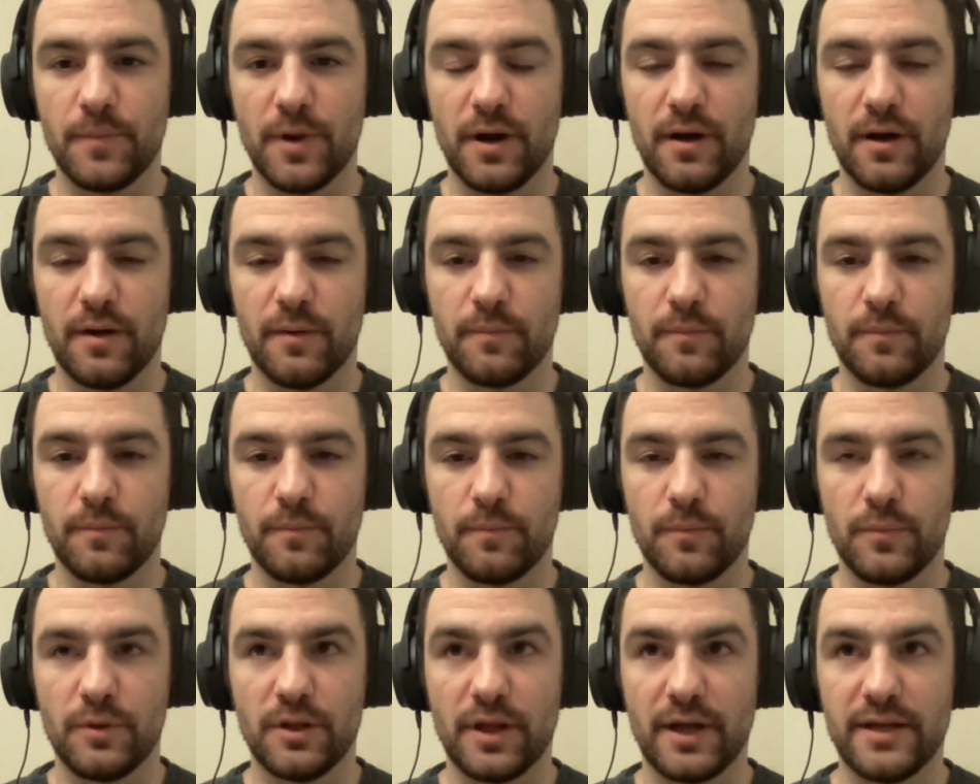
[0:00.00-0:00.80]
uh,
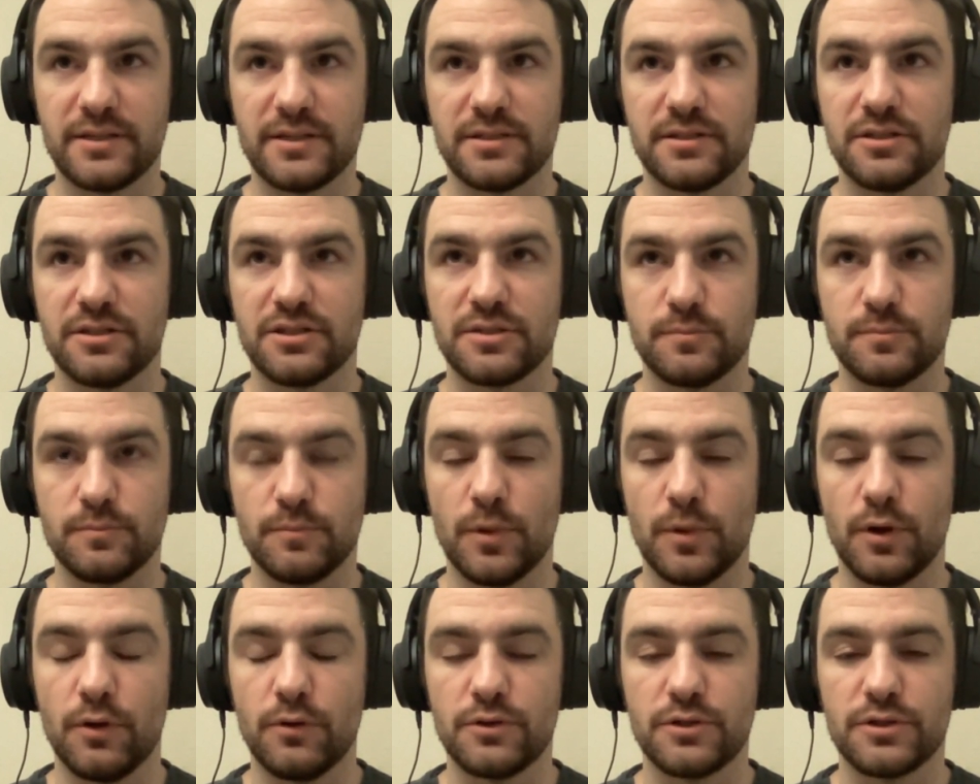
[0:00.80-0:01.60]
licensed
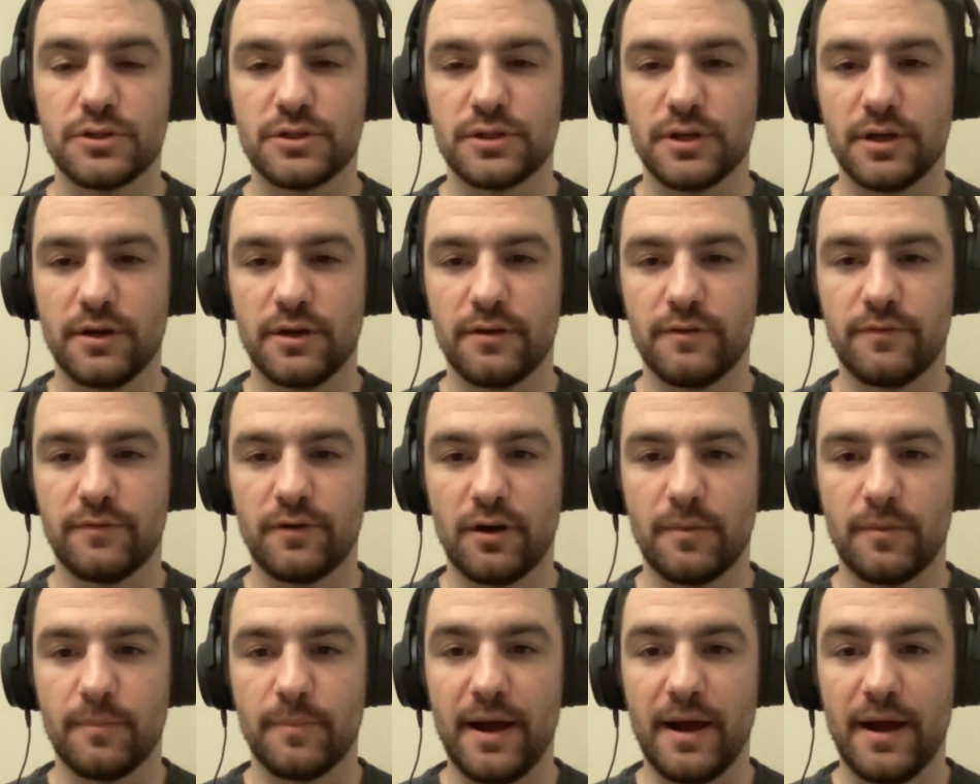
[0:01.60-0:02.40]
most of
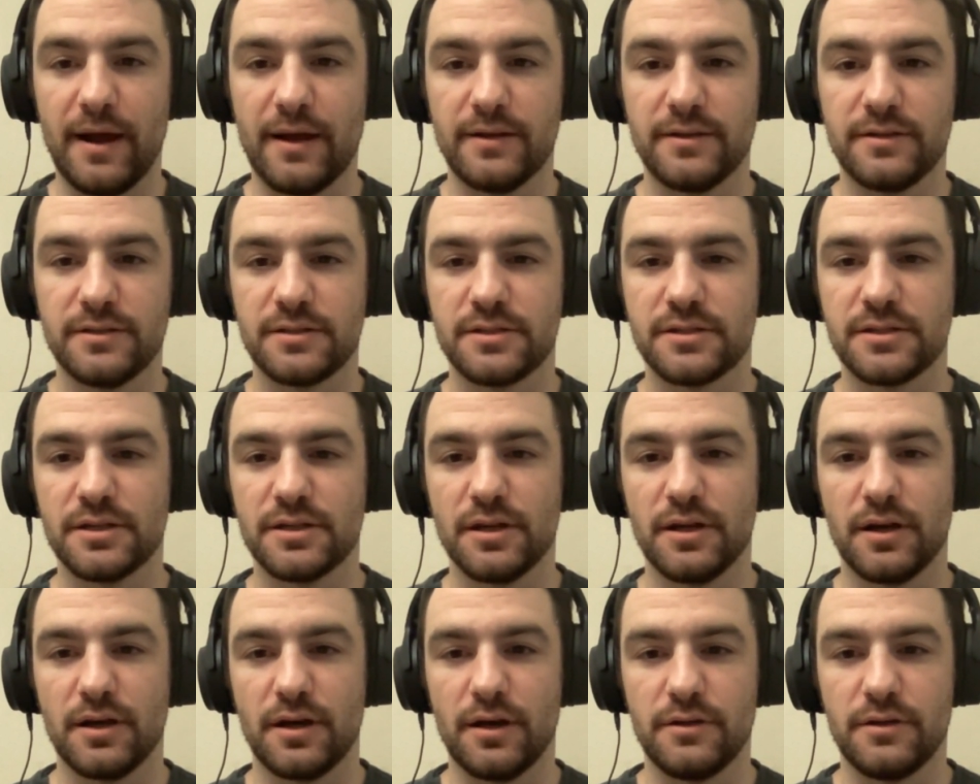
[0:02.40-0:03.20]
our patents
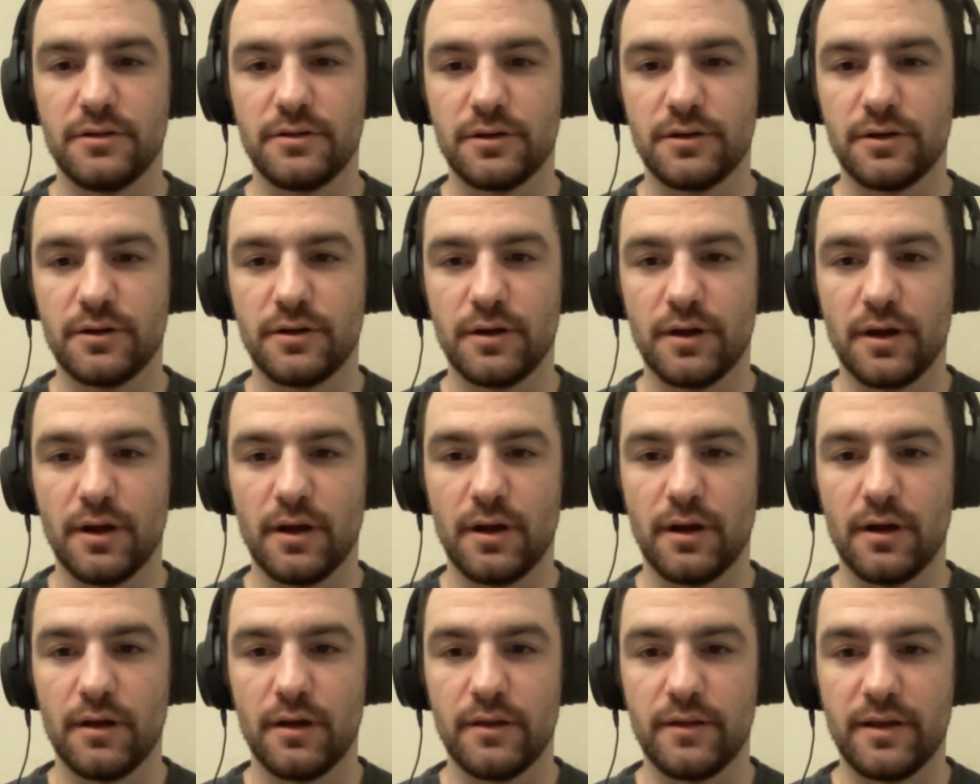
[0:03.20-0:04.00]
under
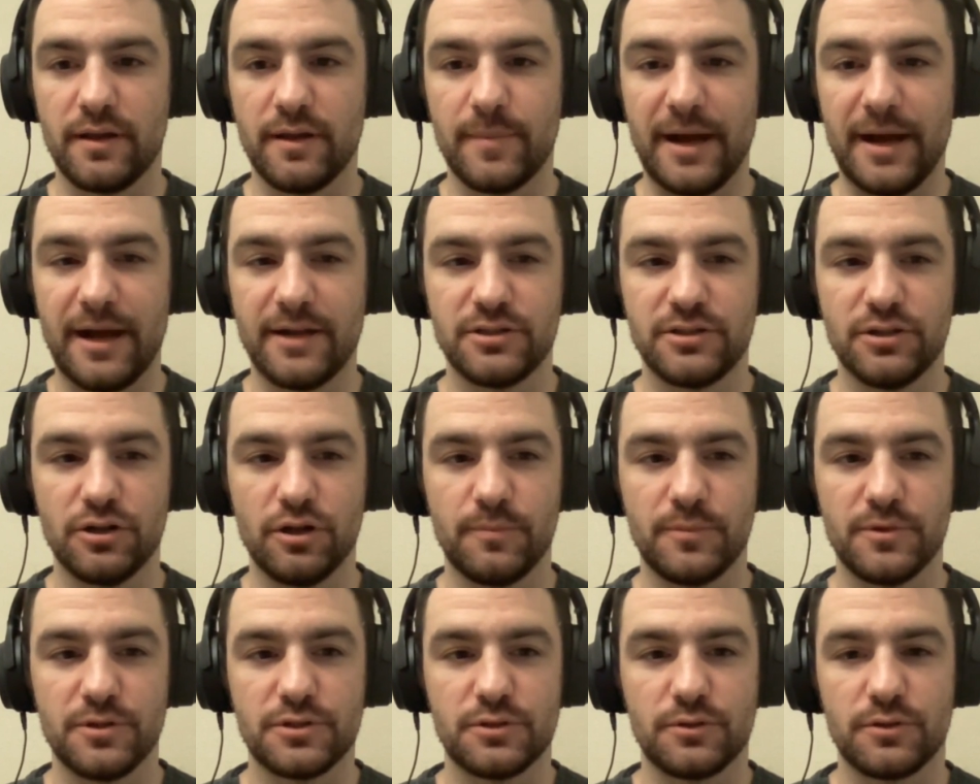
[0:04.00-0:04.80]
uh, the Apache
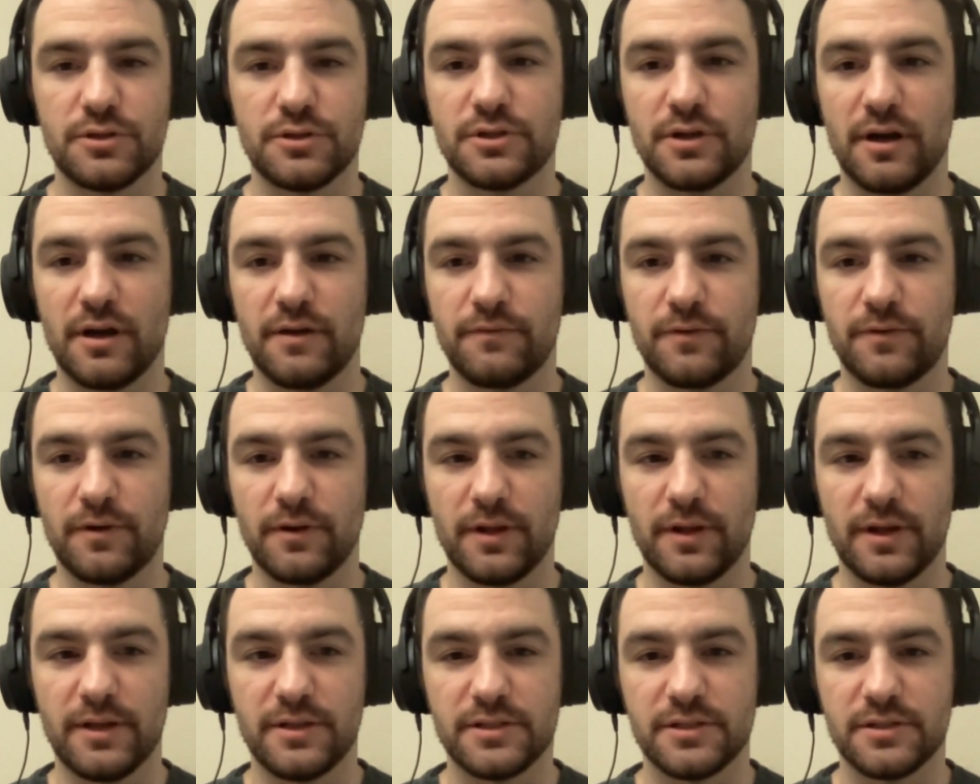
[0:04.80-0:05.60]
open source software
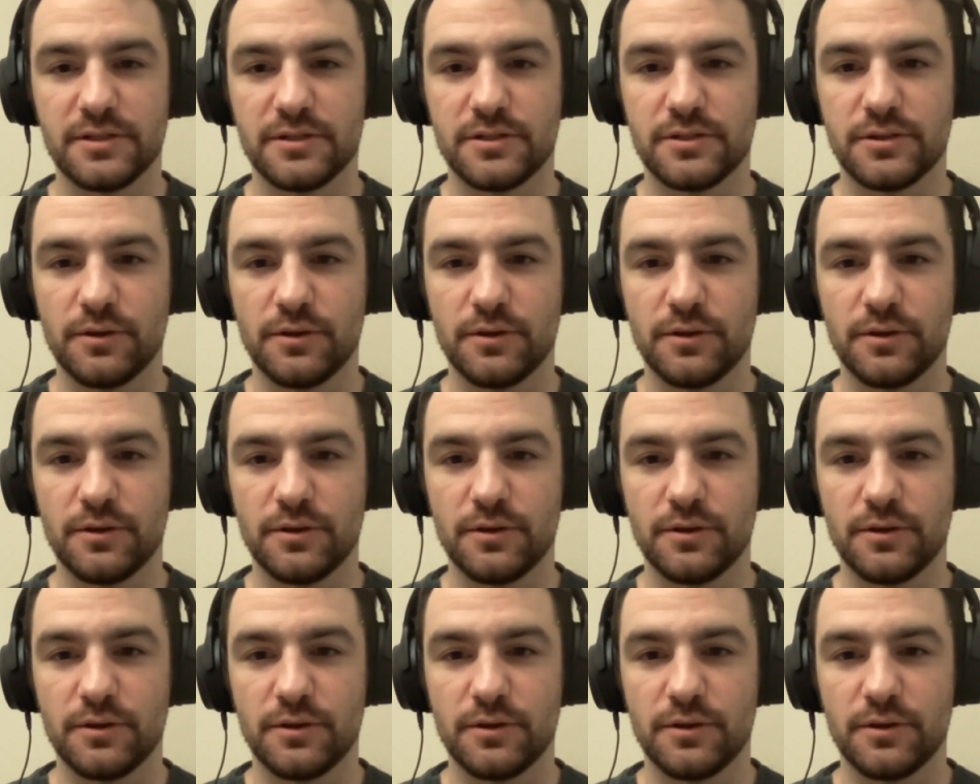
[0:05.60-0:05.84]
license.